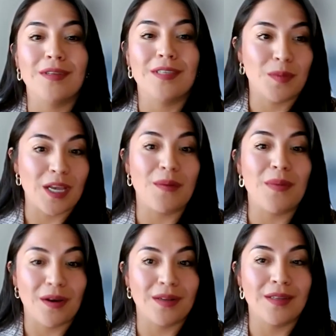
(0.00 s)
speak
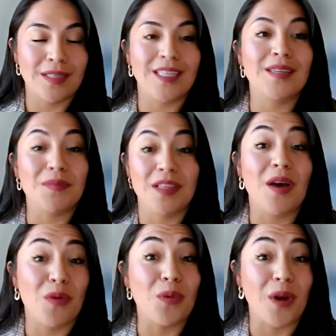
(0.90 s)
about it is not something that
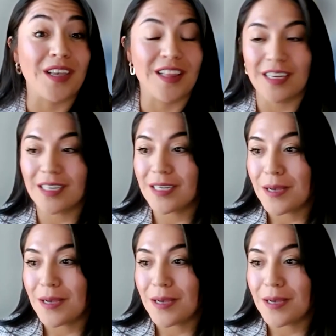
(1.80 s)
we regulate.